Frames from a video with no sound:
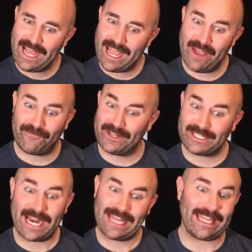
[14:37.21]
if it's
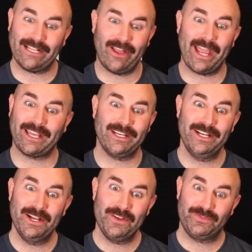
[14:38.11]
anything like
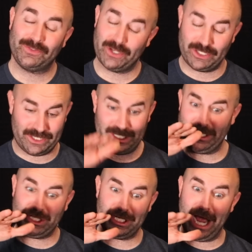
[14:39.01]
the
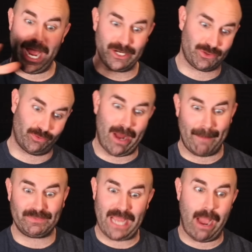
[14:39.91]
CGI
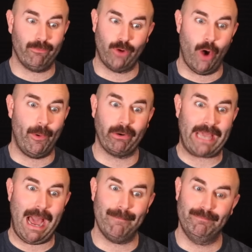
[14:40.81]
drop down
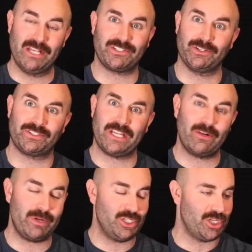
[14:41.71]
Robocop missile
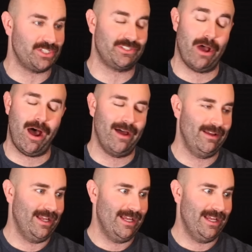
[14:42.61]
scene we just saw,